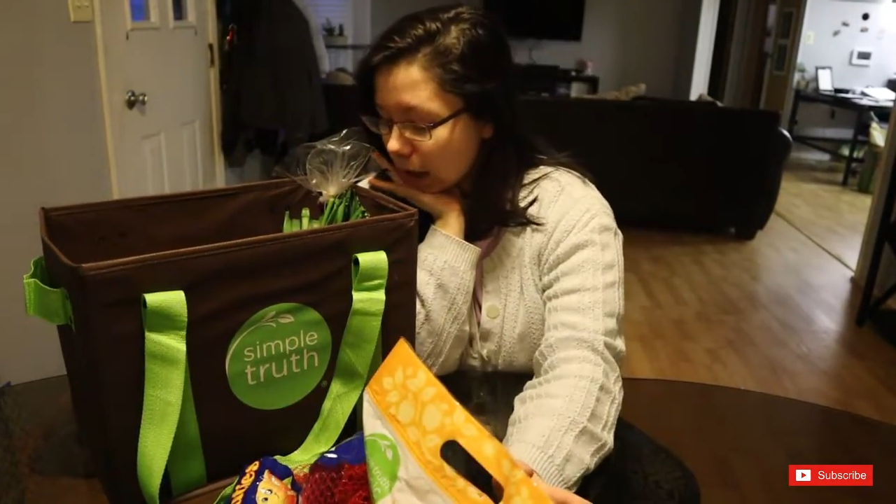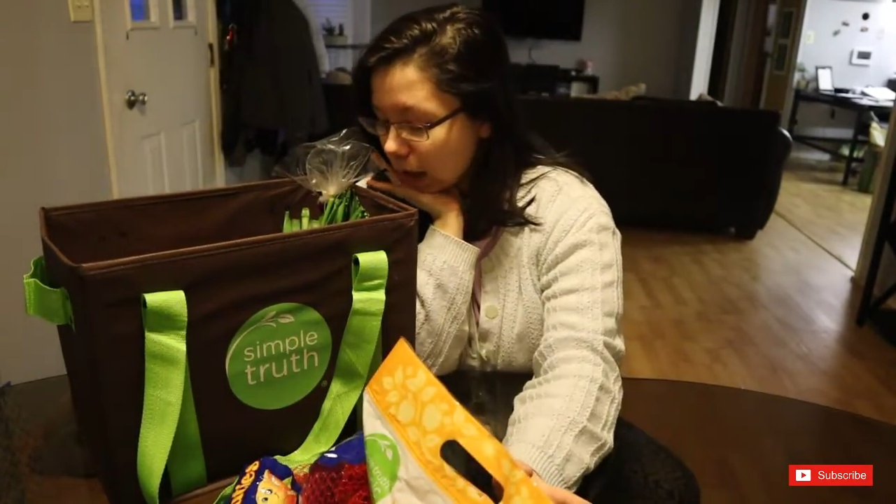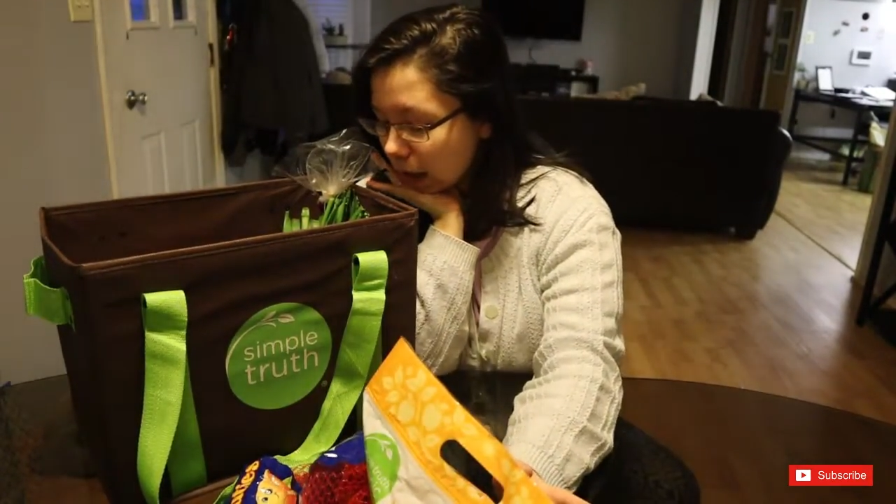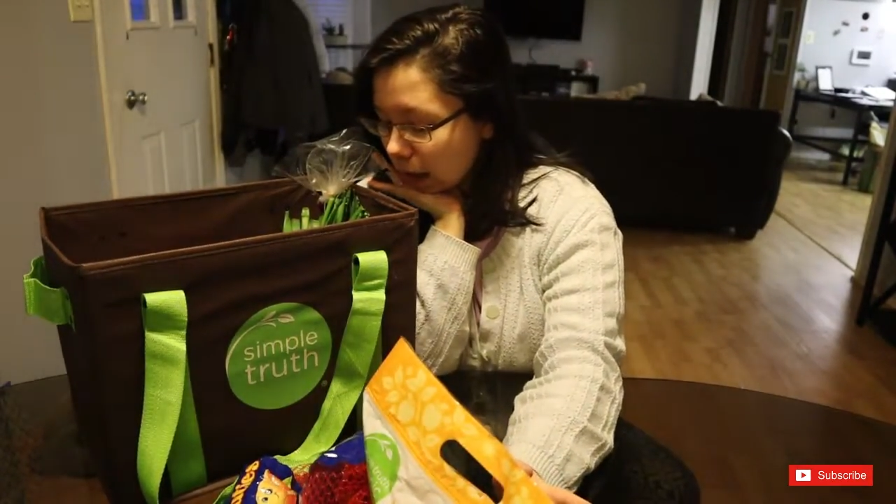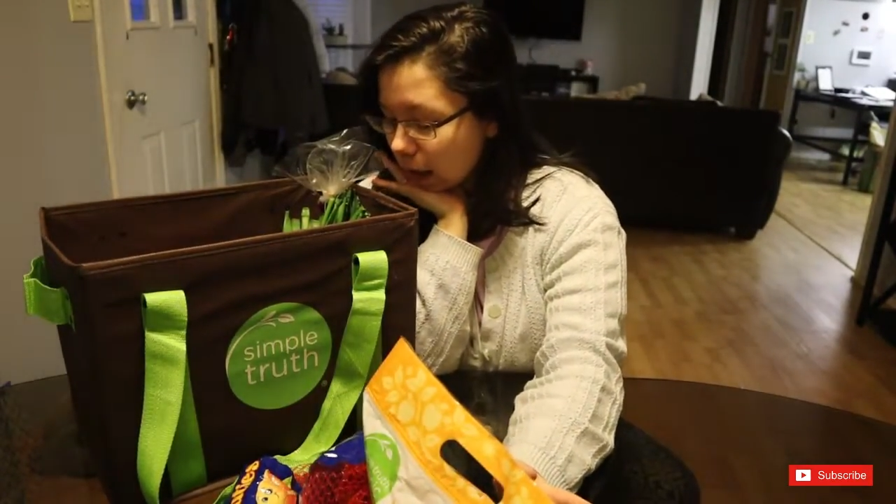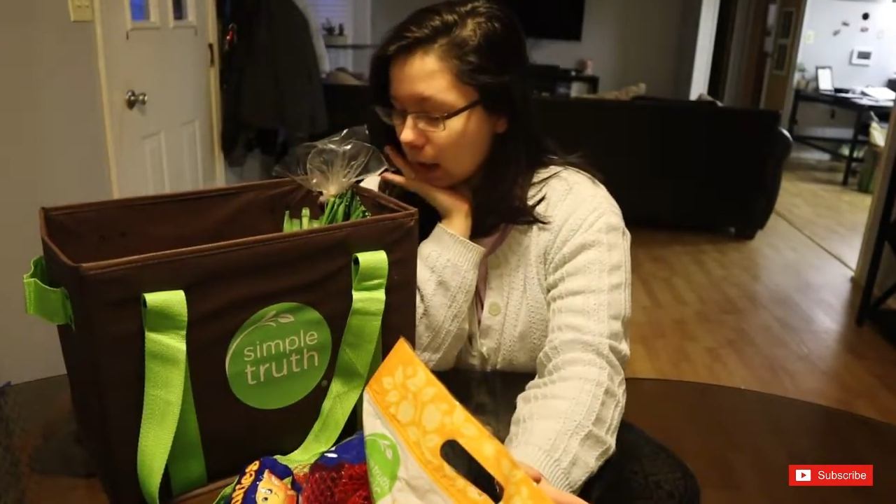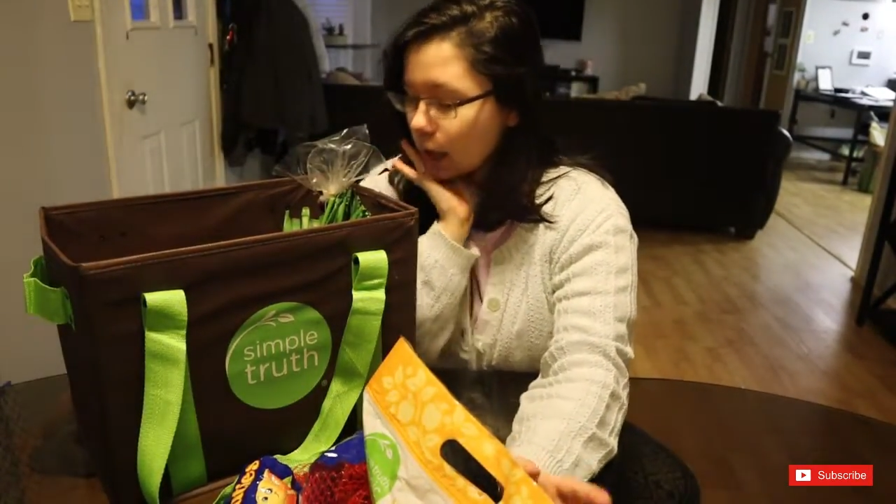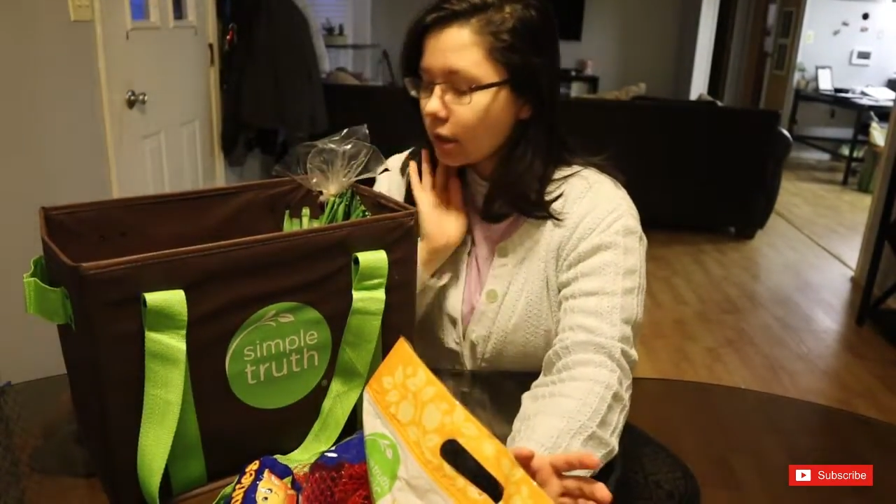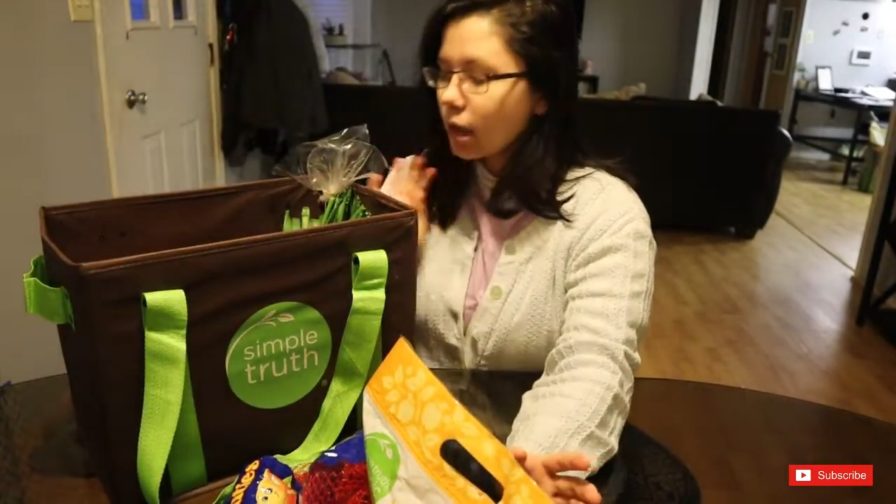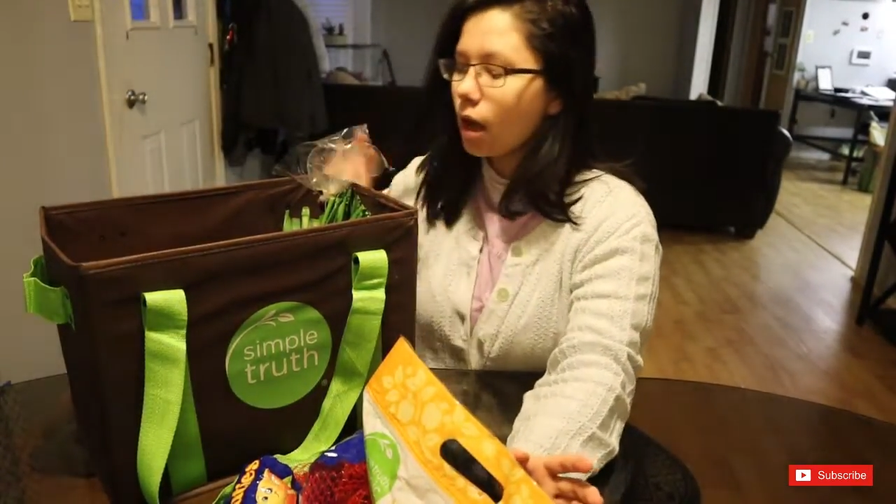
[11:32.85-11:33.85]

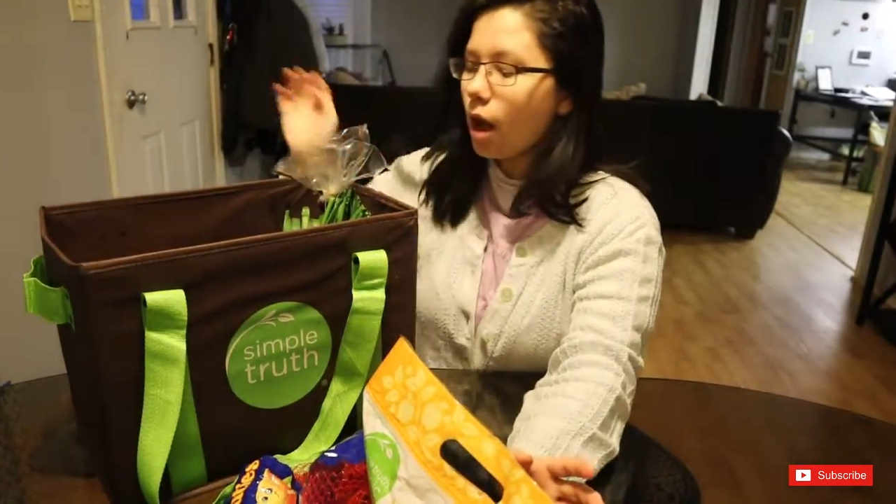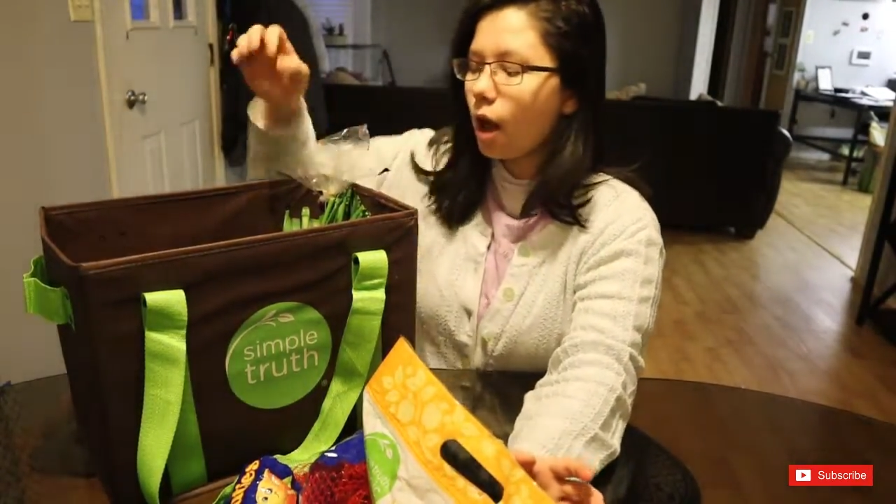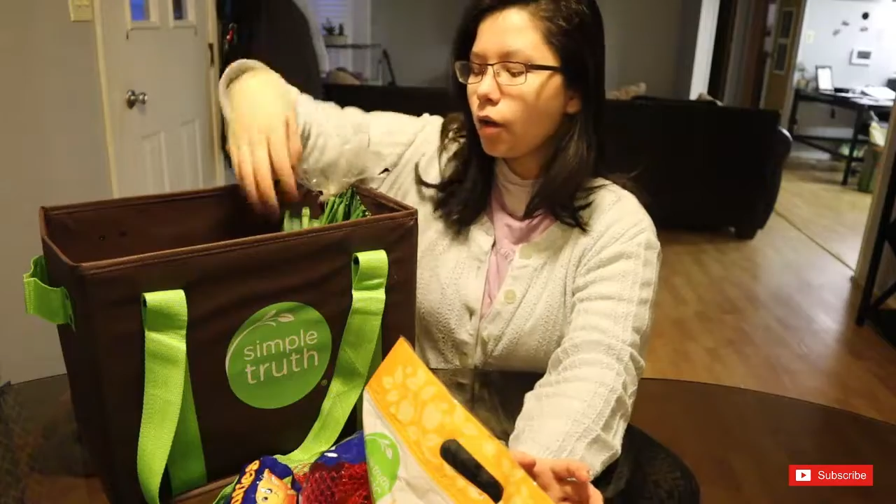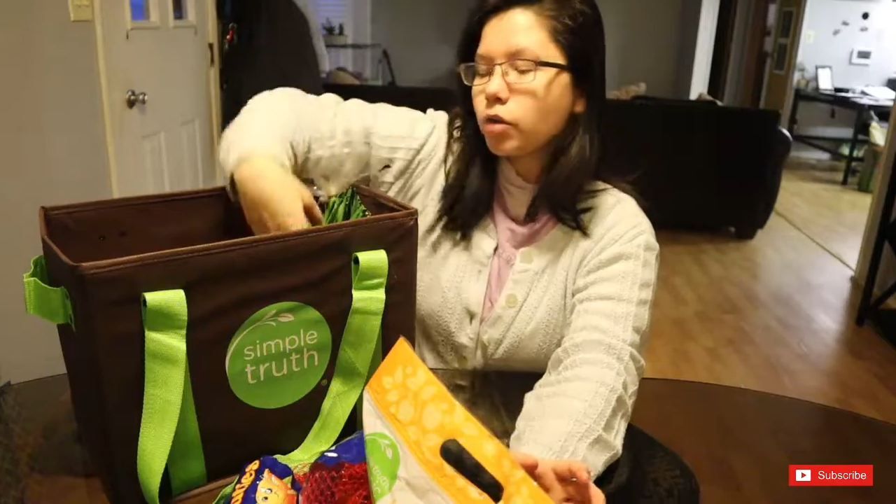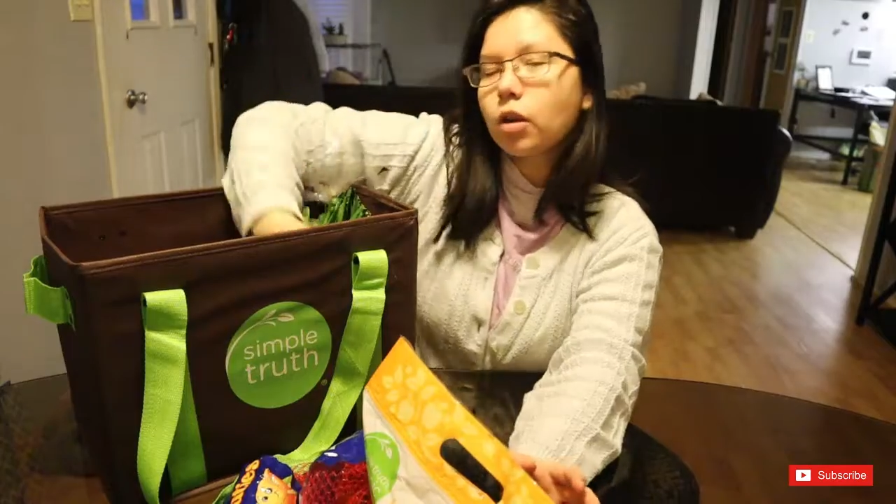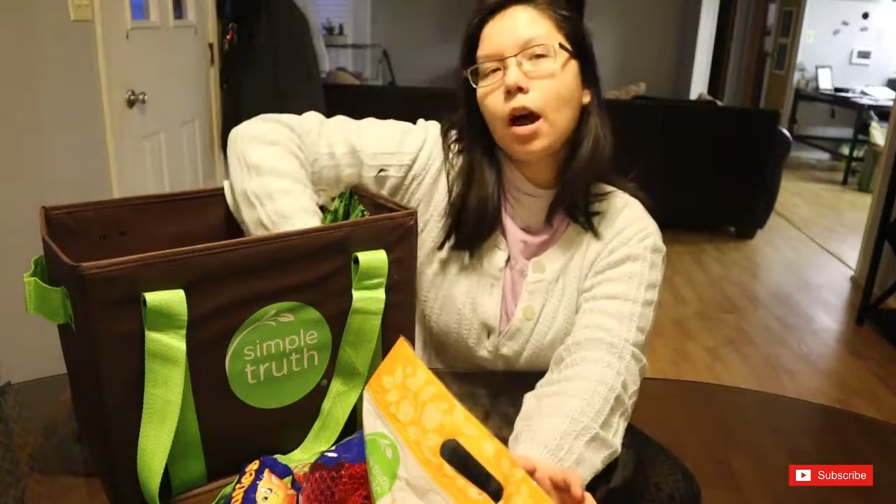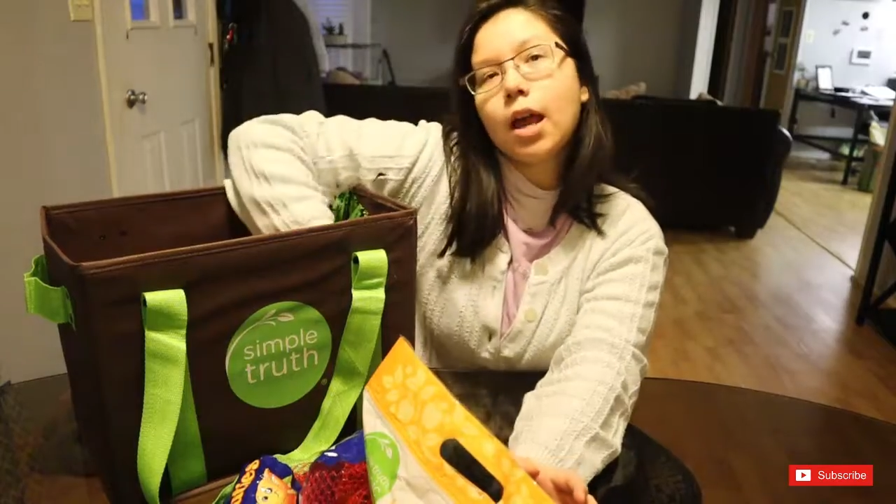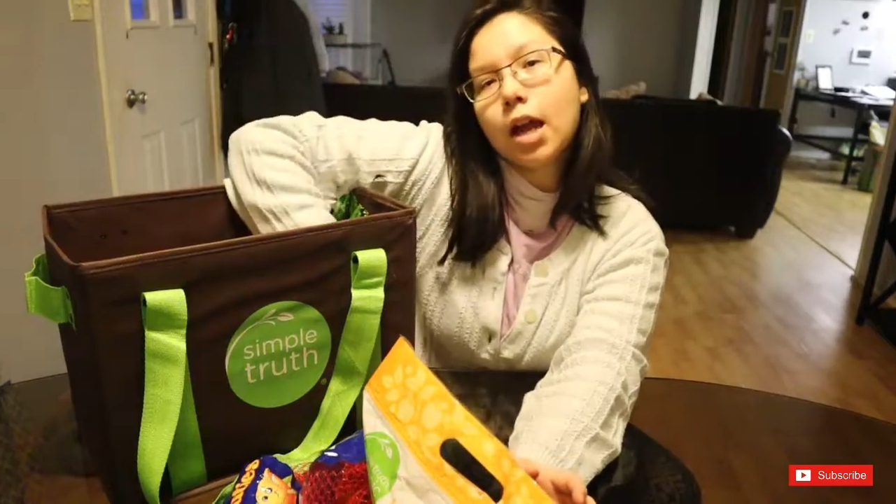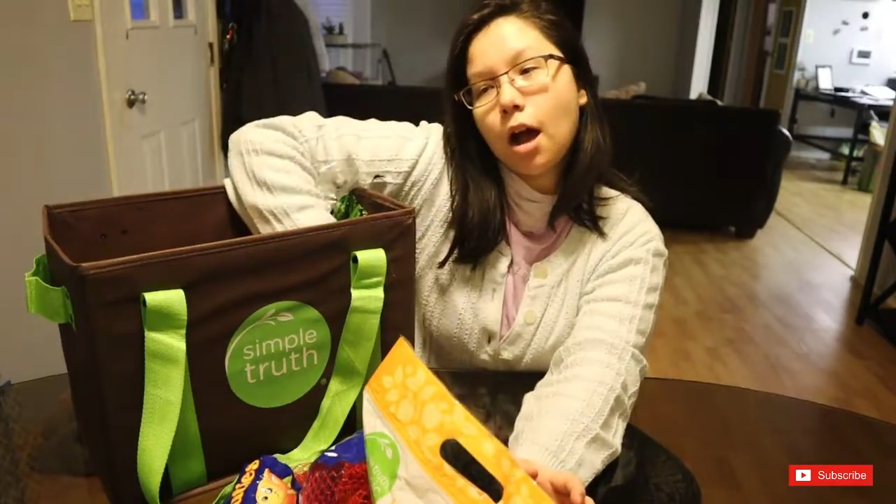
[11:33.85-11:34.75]
and I also got